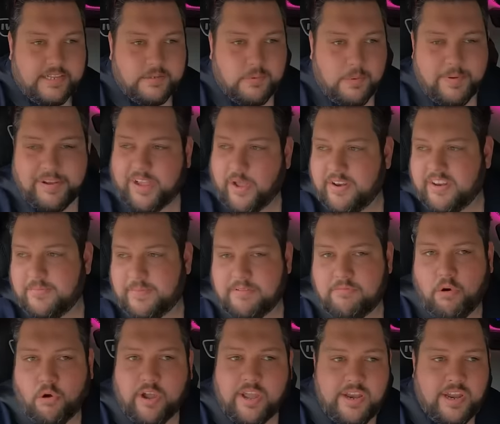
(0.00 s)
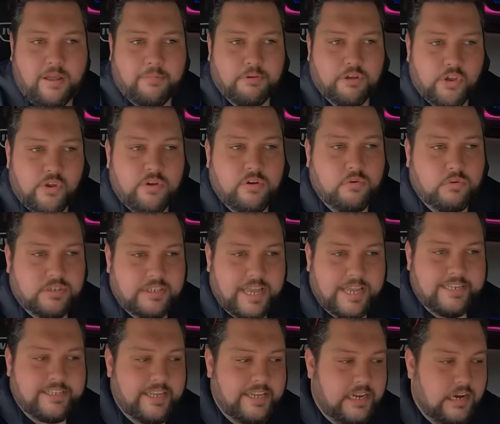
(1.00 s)
is when we're going to be rocking up. Google
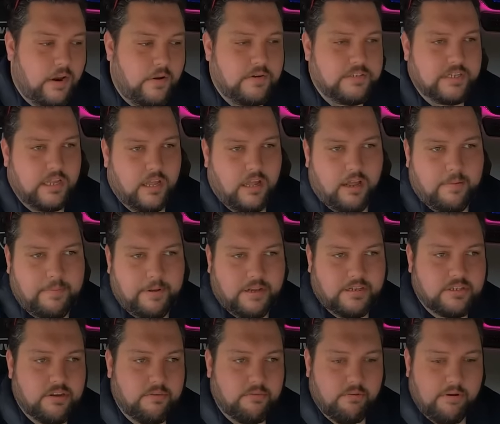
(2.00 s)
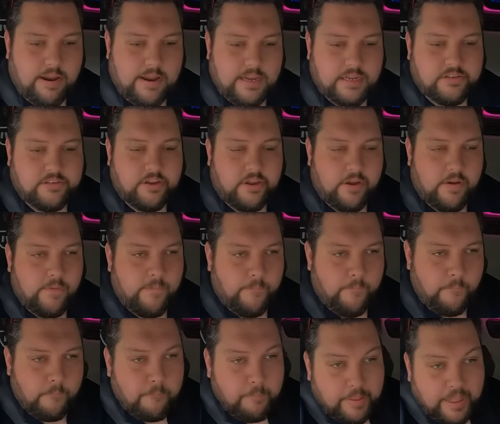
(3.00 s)
says they close at 3:30, so
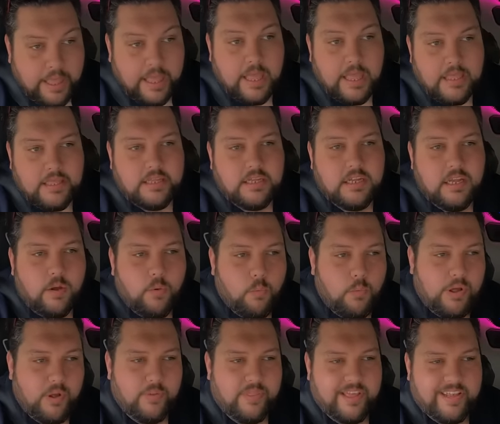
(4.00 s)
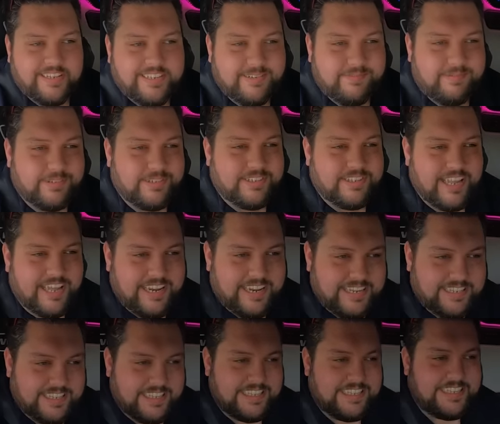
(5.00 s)
will they differ us? That
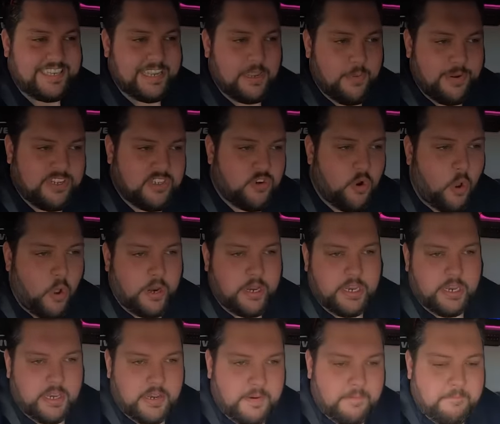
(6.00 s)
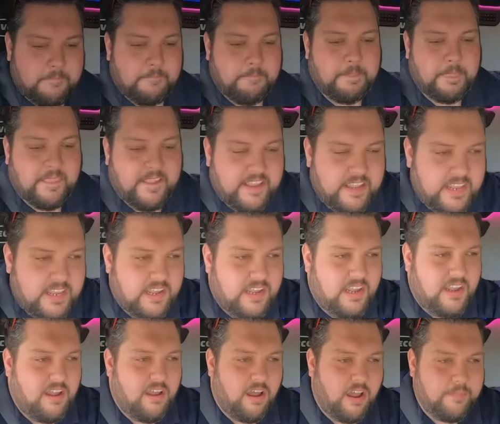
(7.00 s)
is the question.
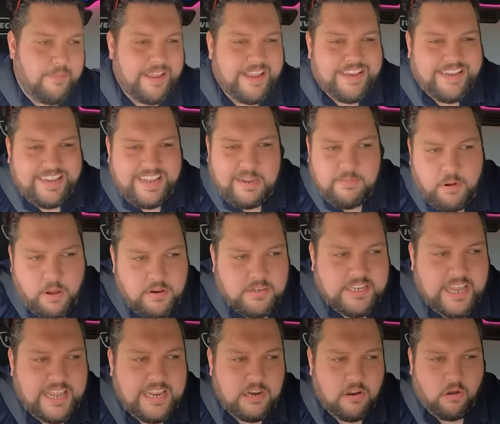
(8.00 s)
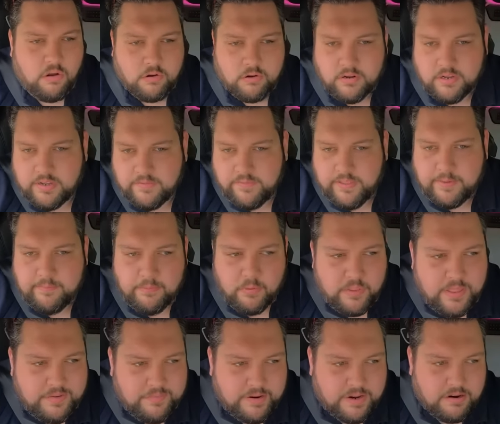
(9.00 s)
I mean, it won't take long. If they pull
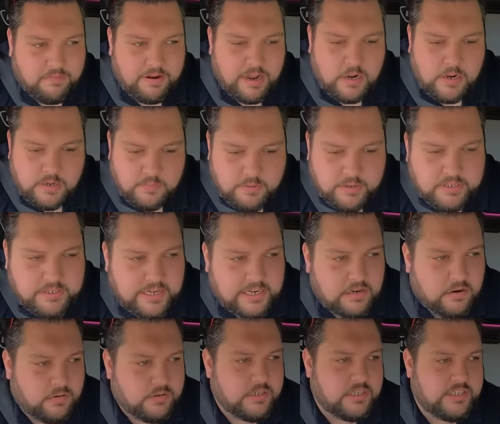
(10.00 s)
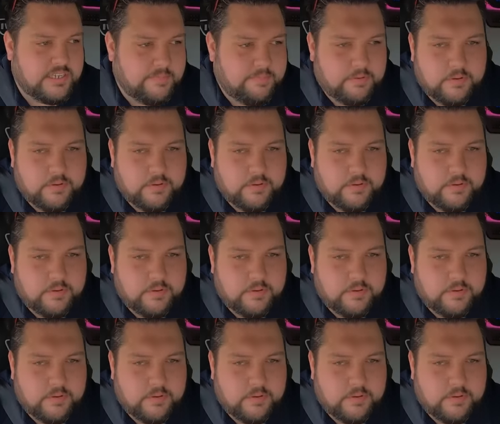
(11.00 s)
their finger out, it won't take long to tip